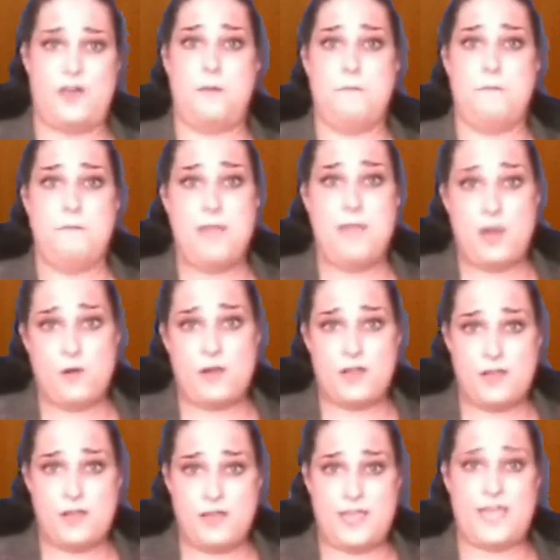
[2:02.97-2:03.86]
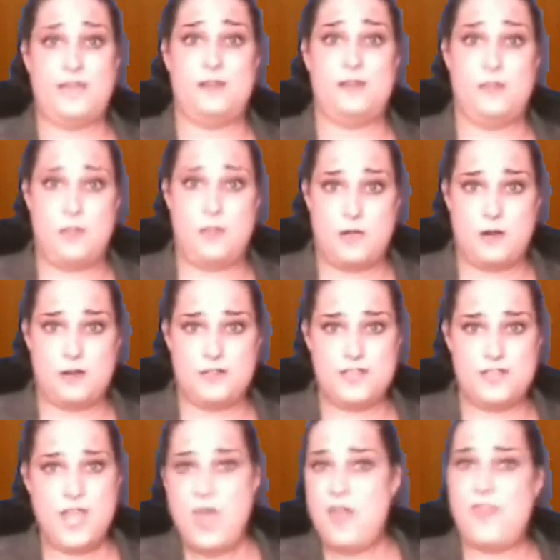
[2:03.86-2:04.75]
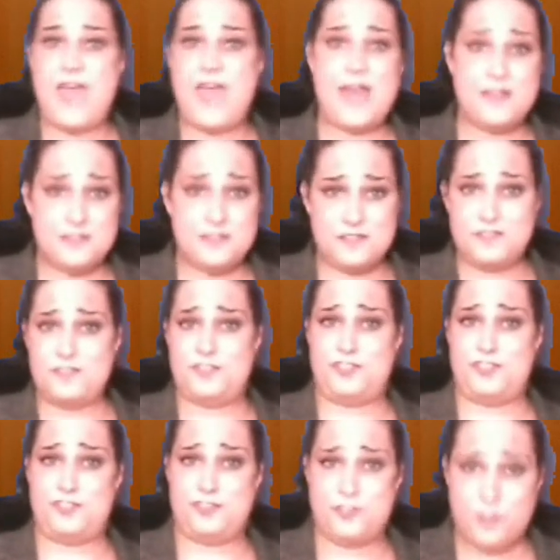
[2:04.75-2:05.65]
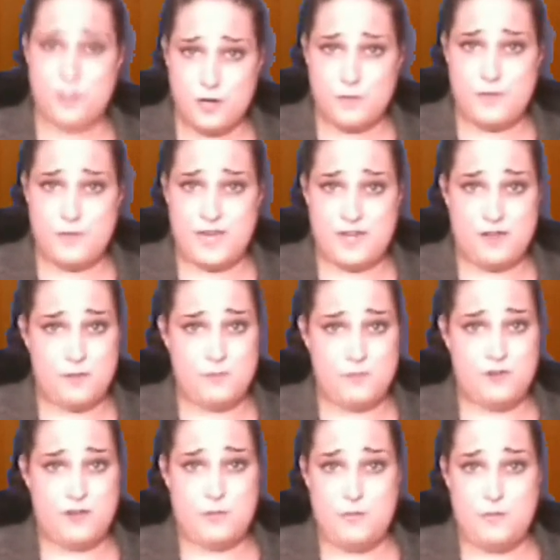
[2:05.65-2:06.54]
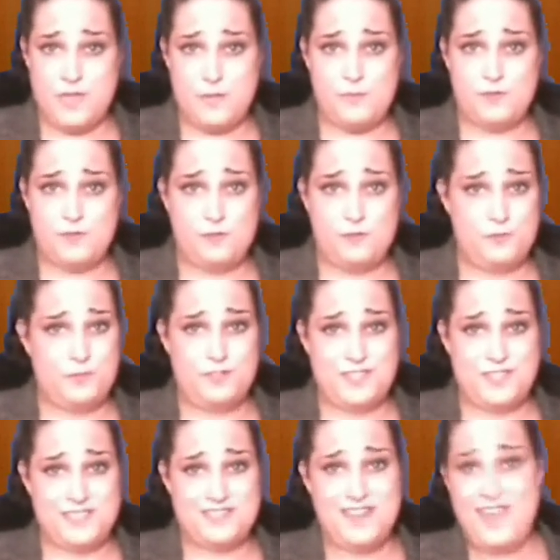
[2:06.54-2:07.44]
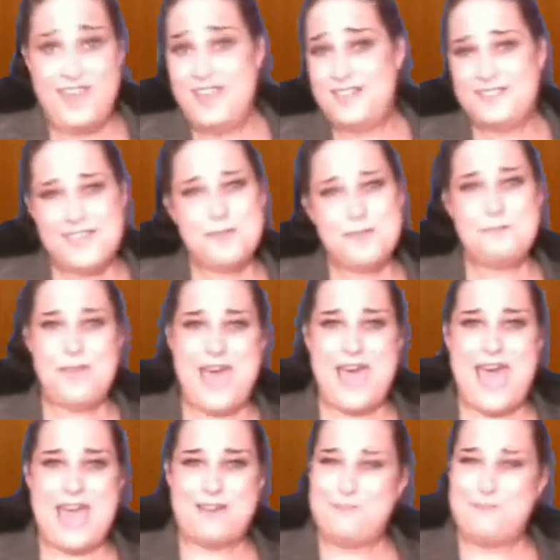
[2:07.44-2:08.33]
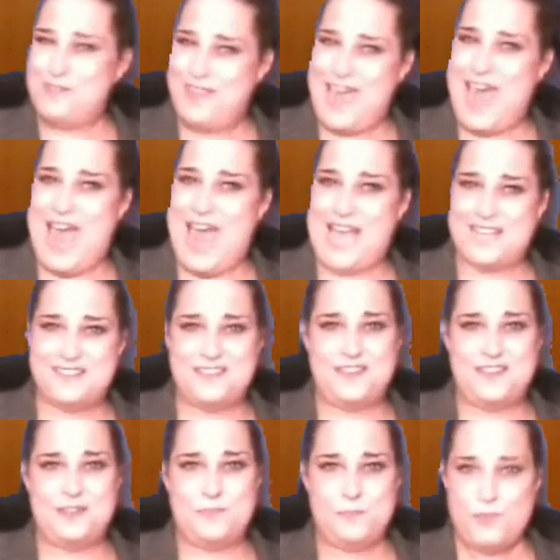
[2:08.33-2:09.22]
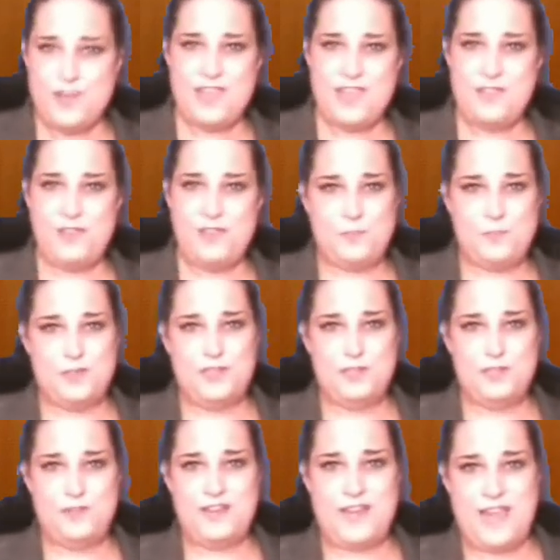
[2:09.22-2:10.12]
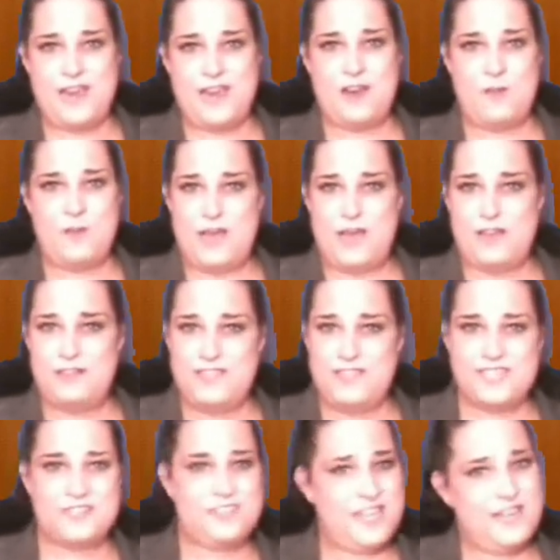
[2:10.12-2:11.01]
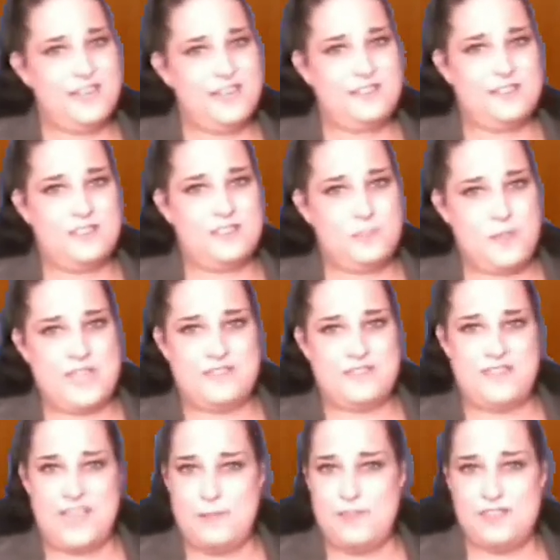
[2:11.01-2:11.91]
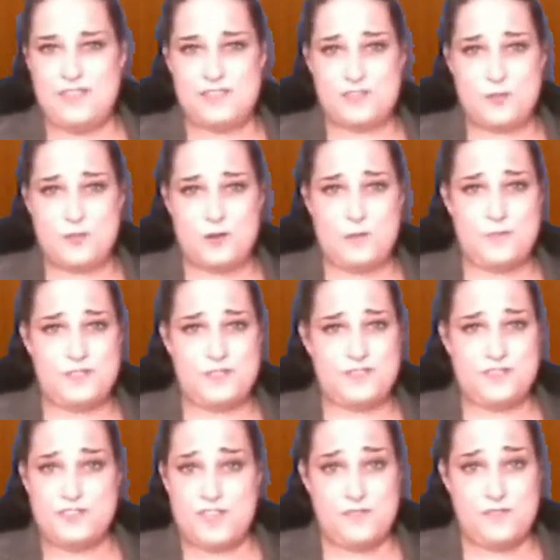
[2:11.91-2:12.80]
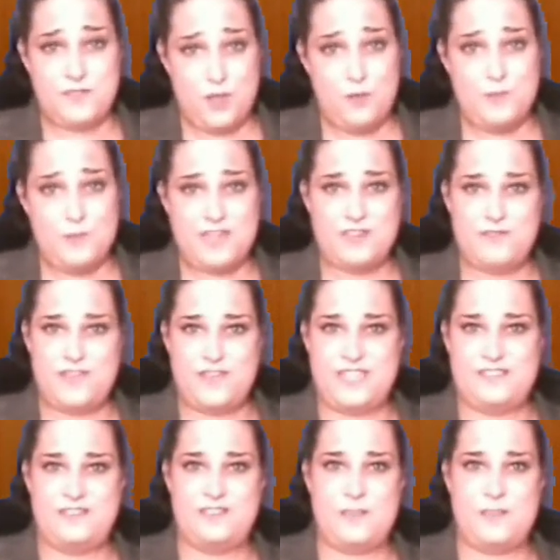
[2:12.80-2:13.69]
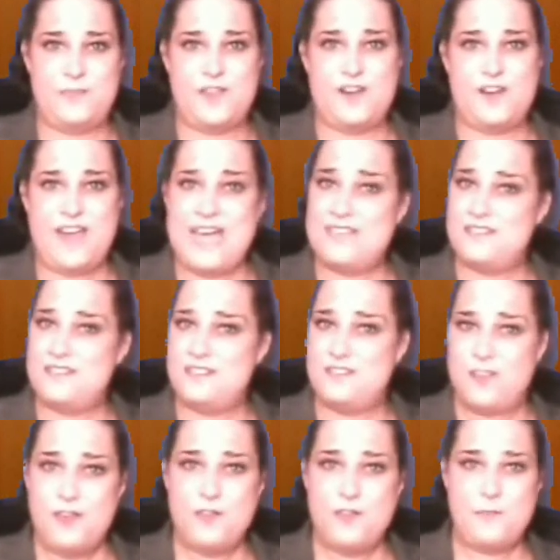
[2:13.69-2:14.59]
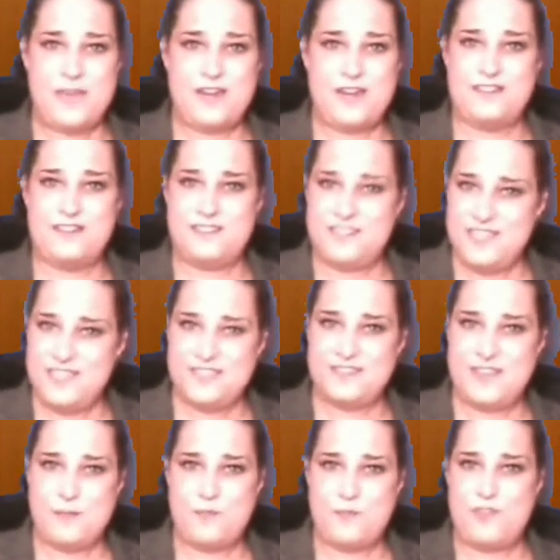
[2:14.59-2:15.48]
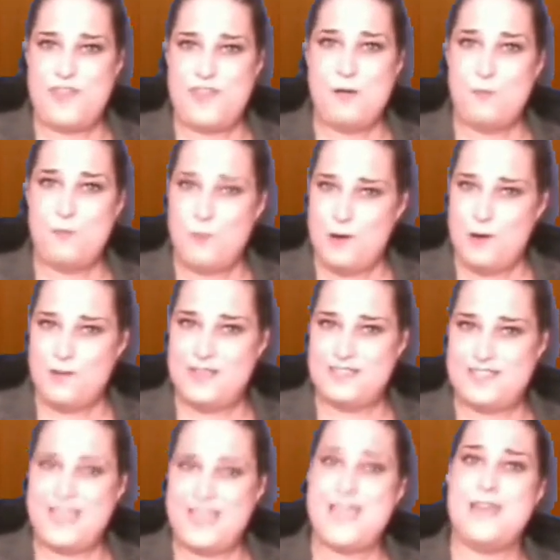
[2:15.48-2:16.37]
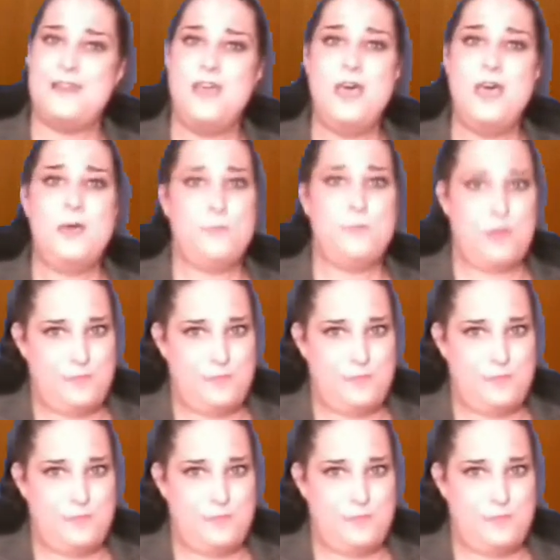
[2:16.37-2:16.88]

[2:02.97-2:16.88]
of America at large, that is a disturbing number of people who will just sit back, relax, and breathe the polluted air while Dick Cheney suspends habeas corpus and shoves homing devices up their asses, all the better to seize them without warrants and